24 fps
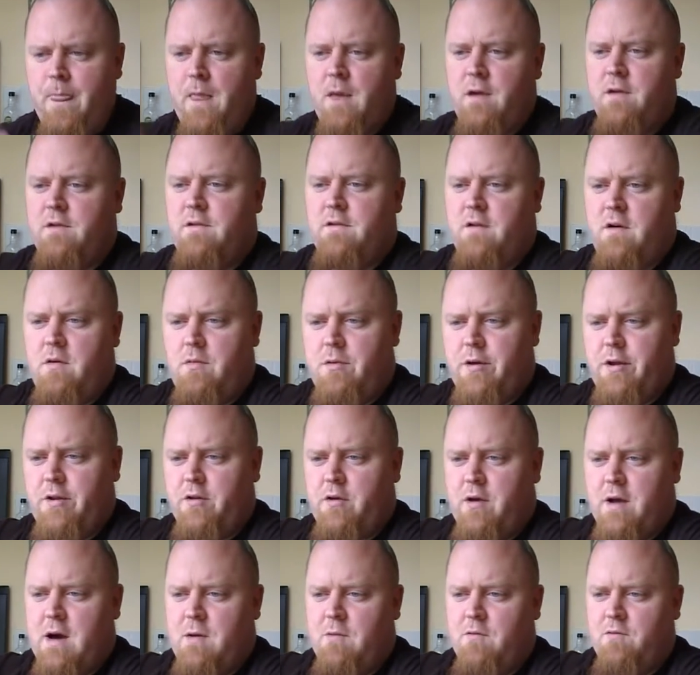because I want to
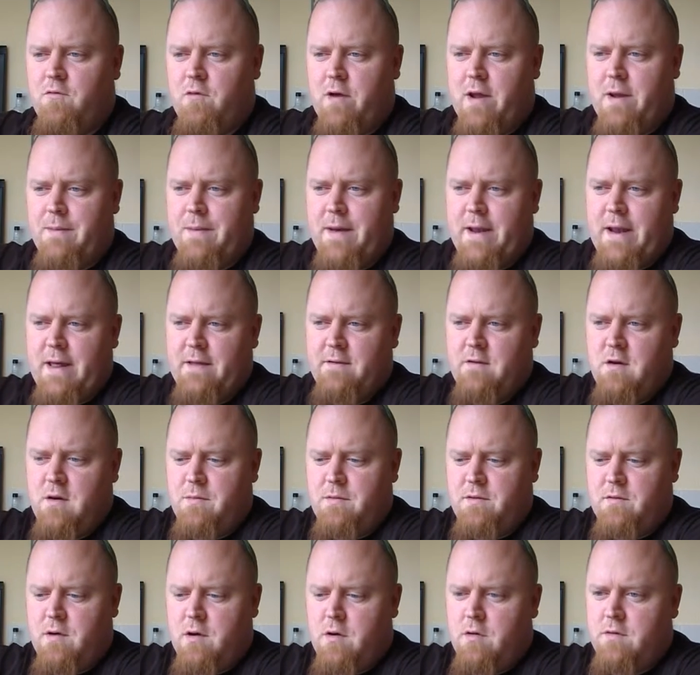do a couple around about that time
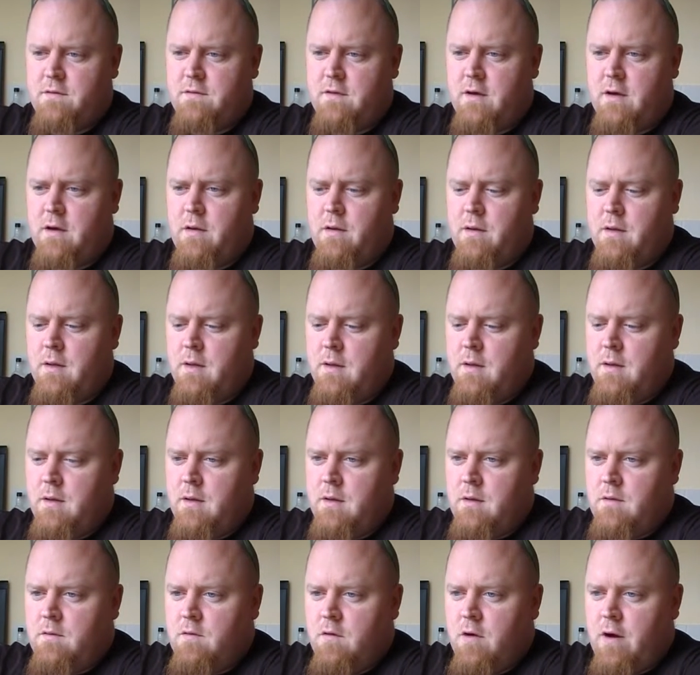as well. So,
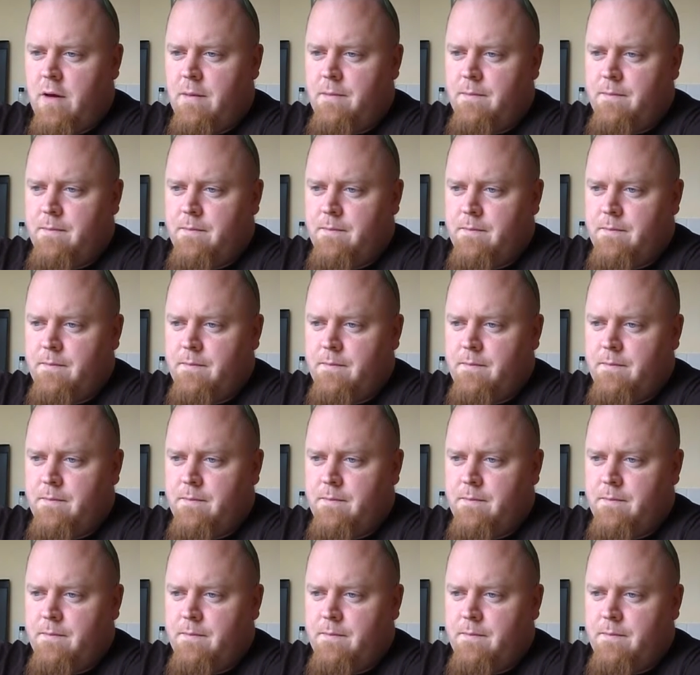right.